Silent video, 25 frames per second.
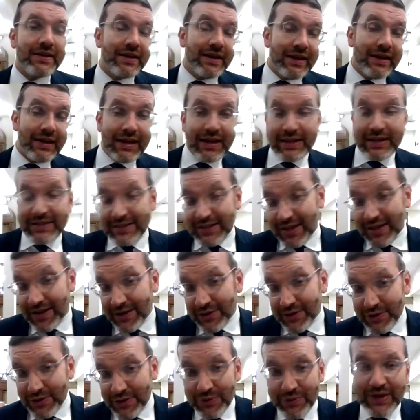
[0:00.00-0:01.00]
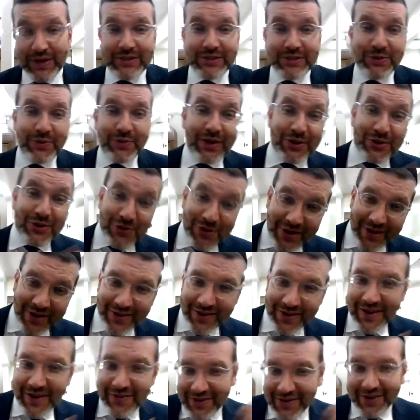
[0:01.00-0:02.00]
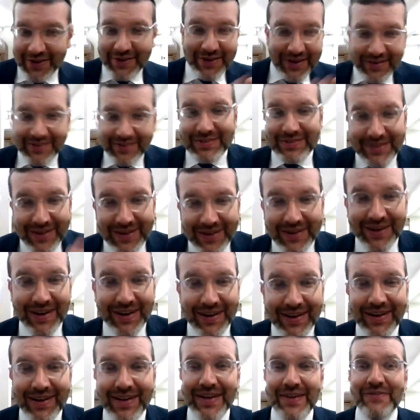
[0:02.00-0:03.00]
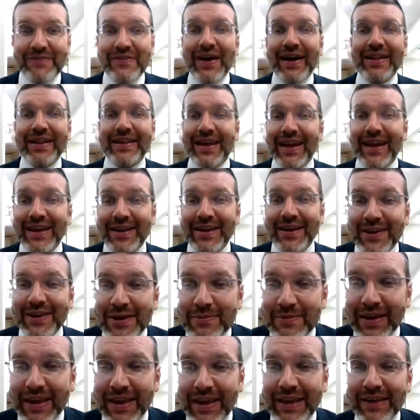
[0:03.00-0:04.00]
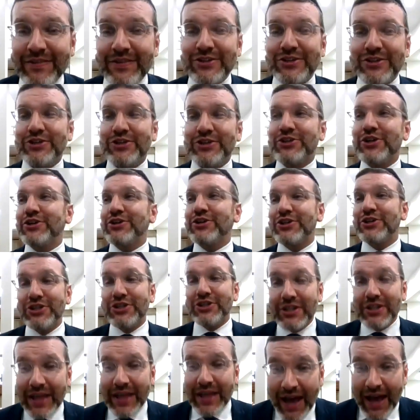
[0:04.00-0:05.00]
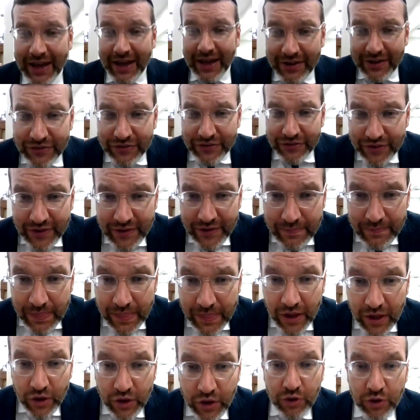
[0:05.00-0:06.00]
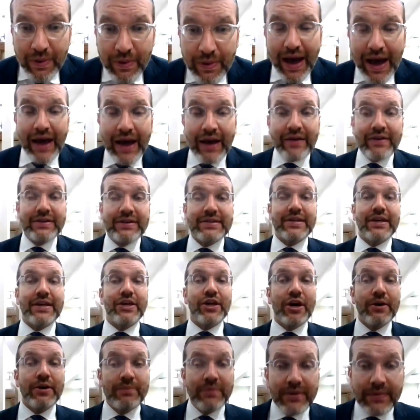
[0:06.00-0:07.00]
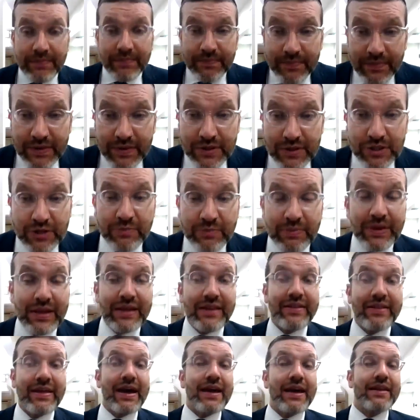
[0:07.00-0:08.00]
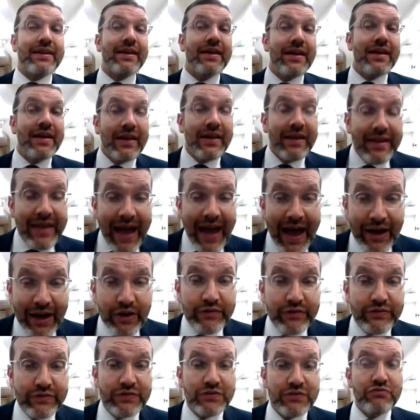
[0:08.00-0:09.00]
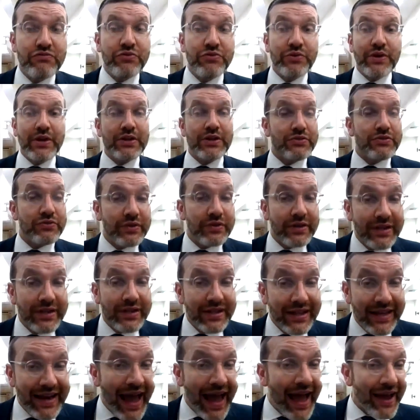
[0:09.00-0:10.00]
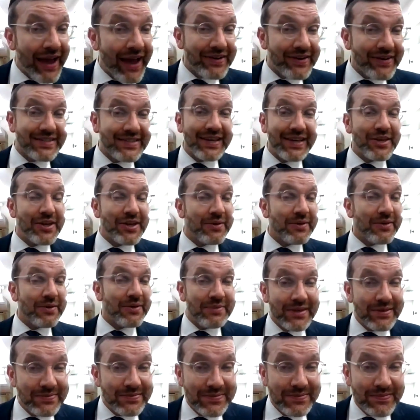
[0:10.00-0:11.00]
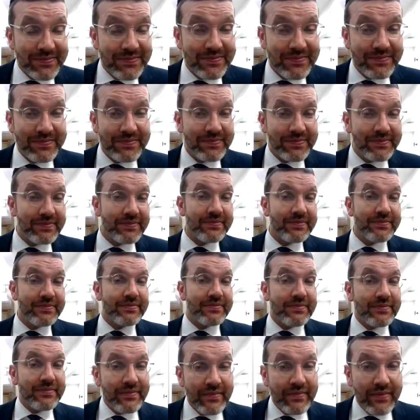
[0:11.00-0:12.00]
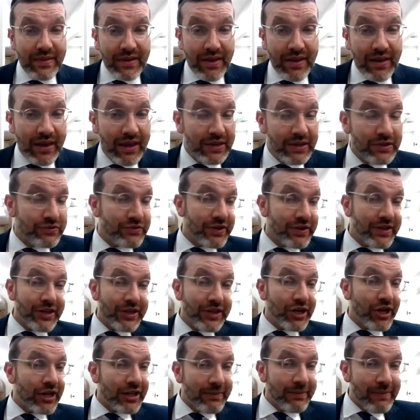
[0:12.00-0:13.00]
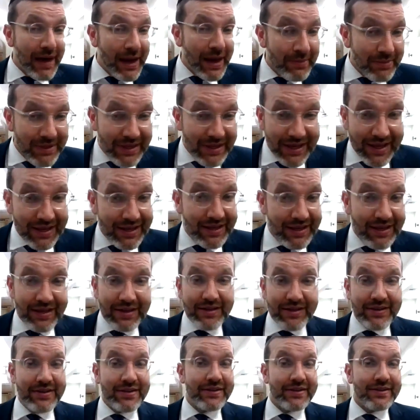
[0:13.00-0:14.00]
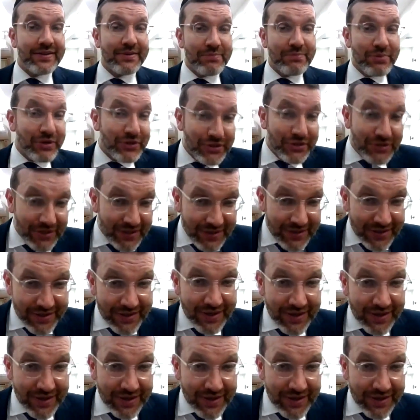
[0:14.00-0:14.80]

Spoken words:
I guess there can go two ways. The way you whatever. Okay. V'alkein mekivin shesharshish liyakov hu ba'achris hayamim. So being that Yaakov's root is really in achris hayamim, he's really an Eilam Habadikiyid person.